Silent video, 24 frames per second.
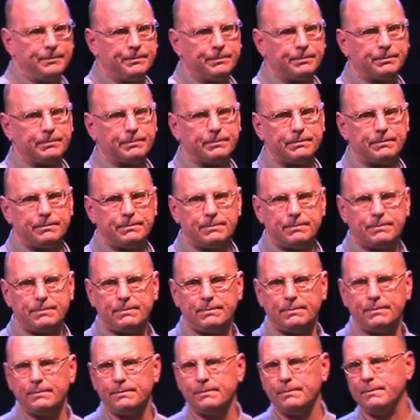
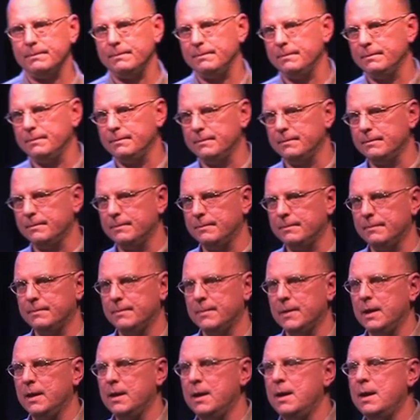
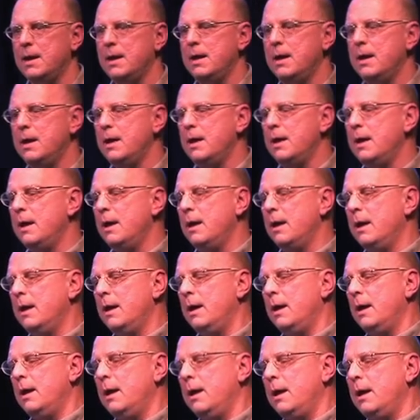
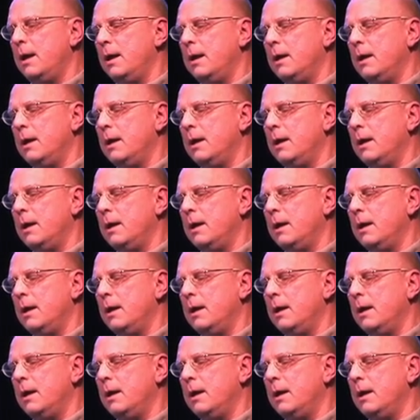Nobody speaks.